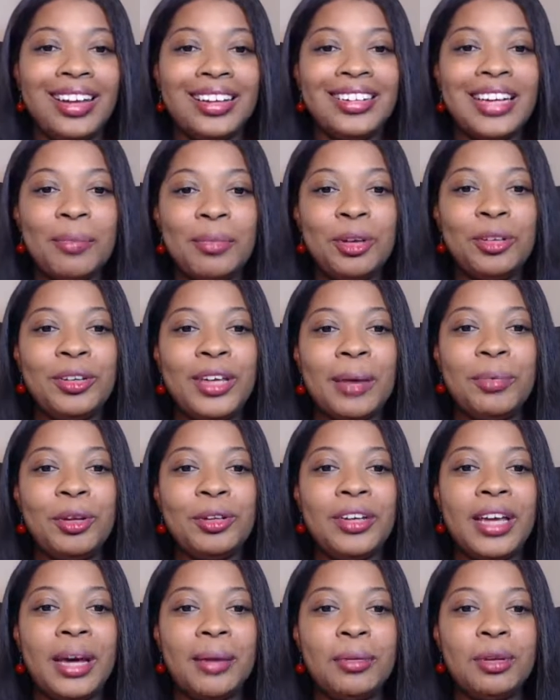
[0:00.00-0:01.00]

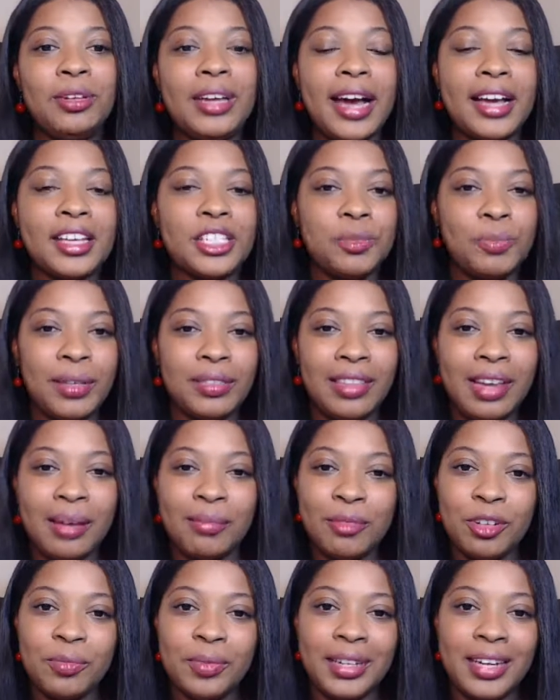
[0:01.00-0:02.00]

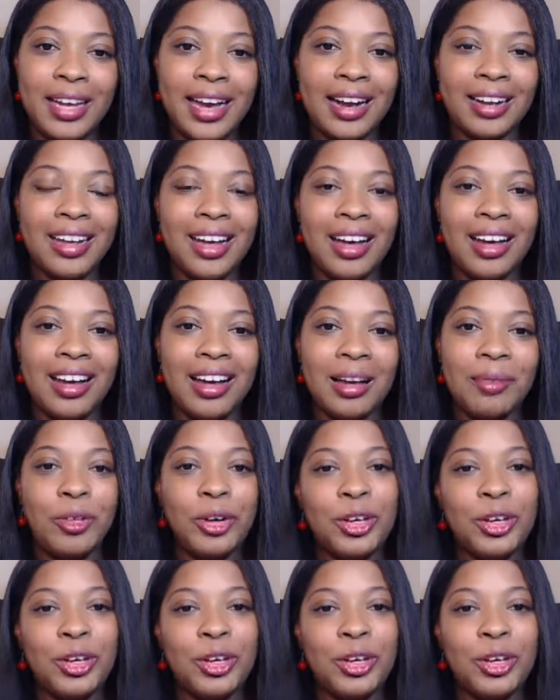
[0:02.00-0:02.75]
www.speakthatmovement.com,